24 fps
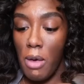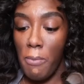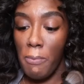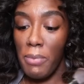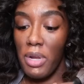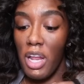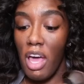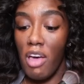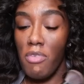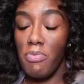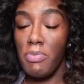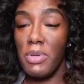But
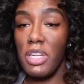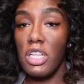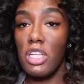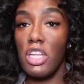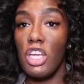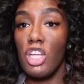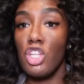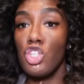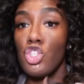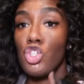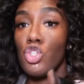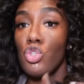I've been
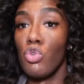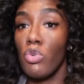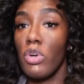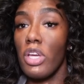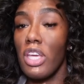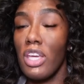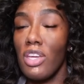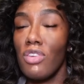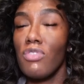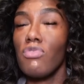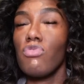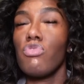
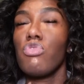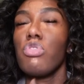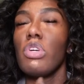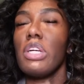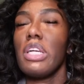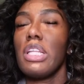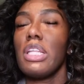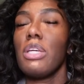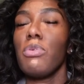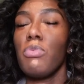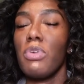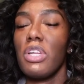enjoying,
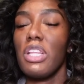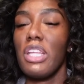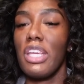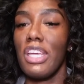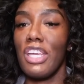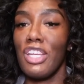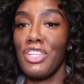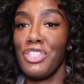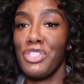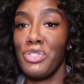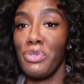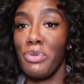really, really
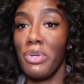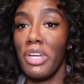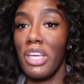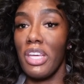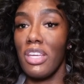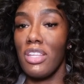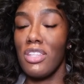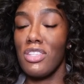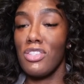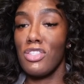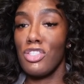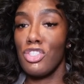
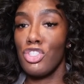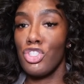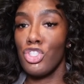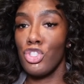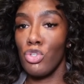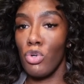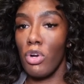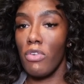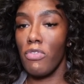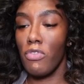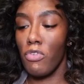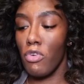enjoying
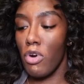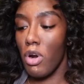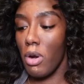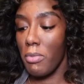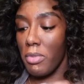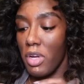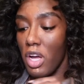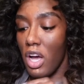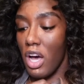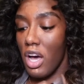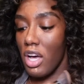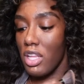short
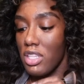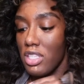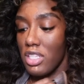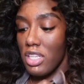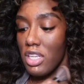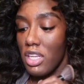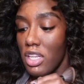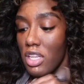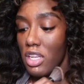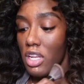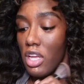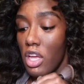form
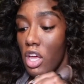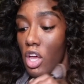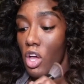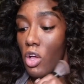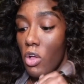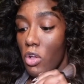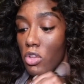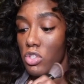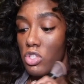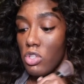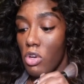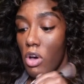content.
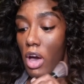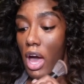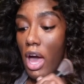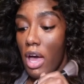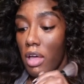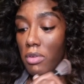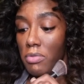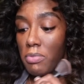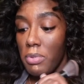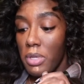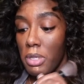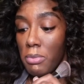So
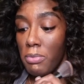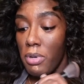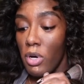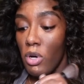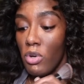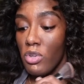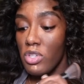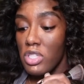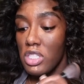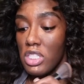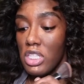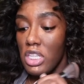I've been
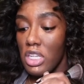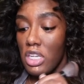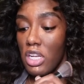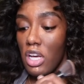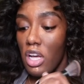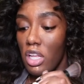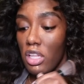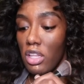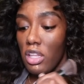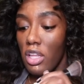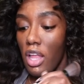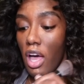posting
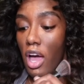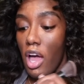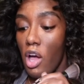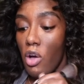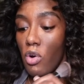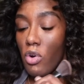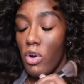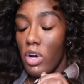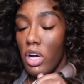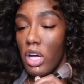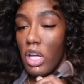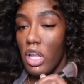a lot
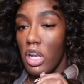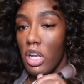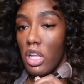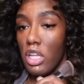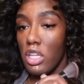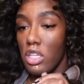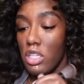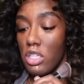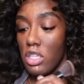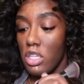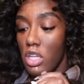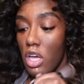on
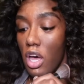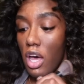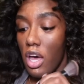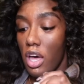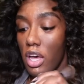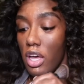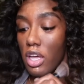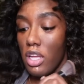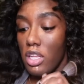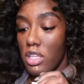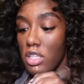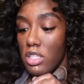
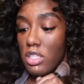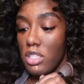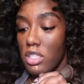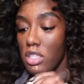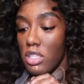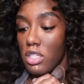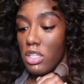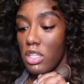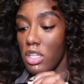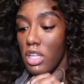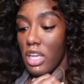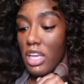uh,
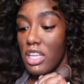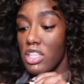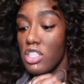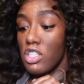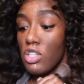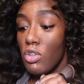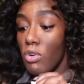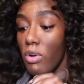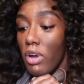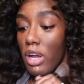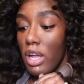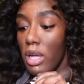
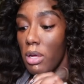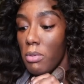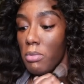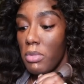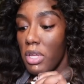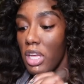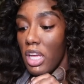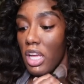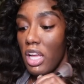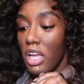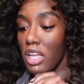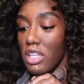
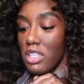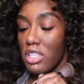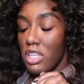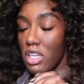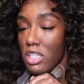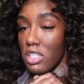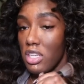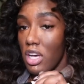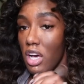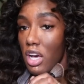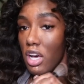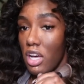Instagram and
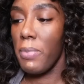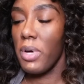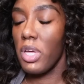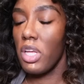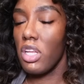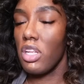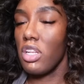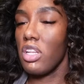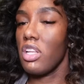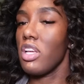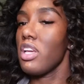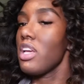TikTok.
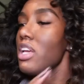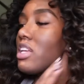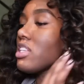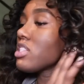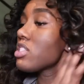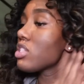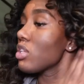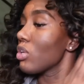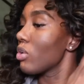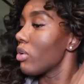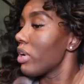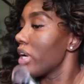But
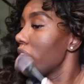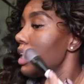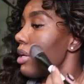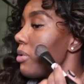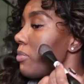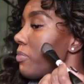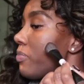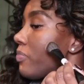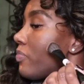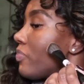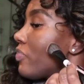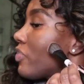
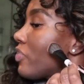Instagram,